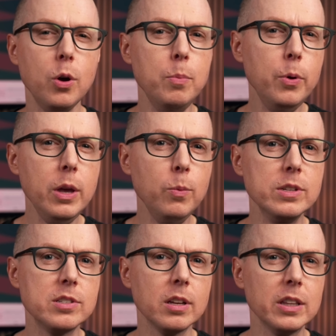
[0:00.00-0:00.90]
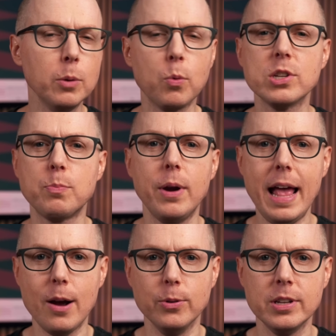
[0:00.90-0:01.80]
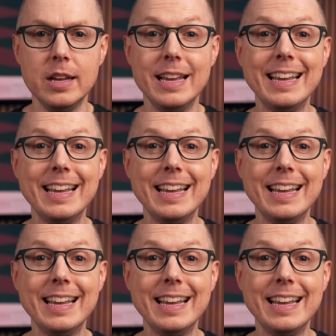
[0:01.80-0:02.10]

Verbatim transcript: Kubuqi was a little more spread out,